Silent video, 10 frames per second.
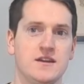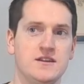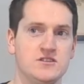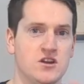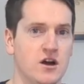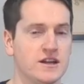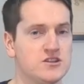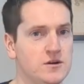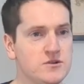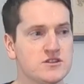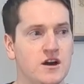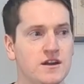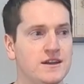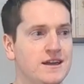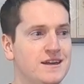is gone. It's almost
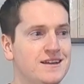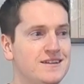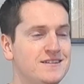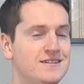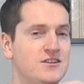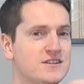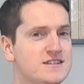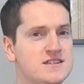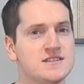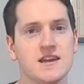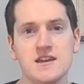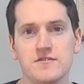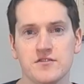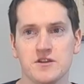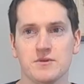gone, not
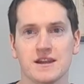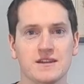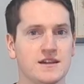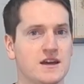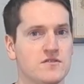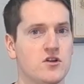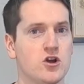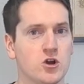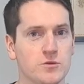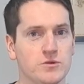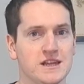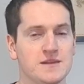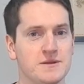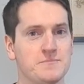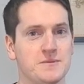savory, but a little kind of herbal, a
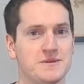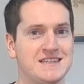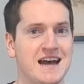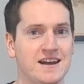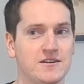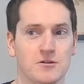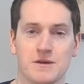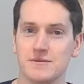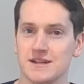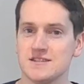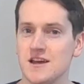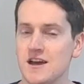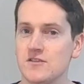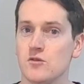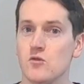little bit botanical. Maybe that's
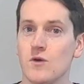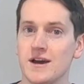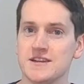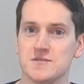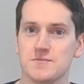the rye